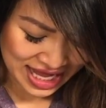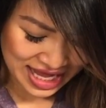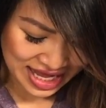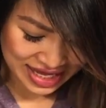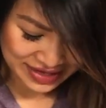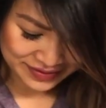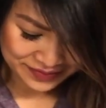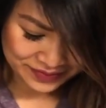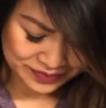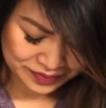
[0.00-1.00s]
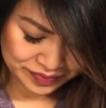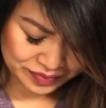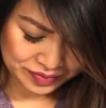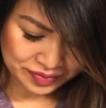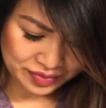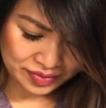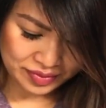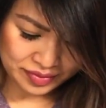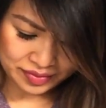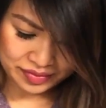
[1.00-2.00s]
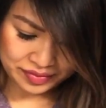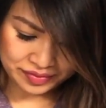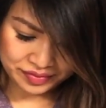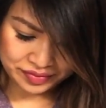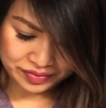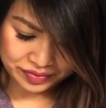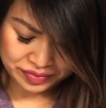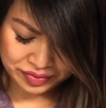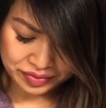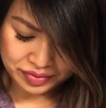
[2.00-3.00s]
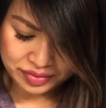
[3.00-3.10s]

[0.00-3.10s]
This person isn't speaking.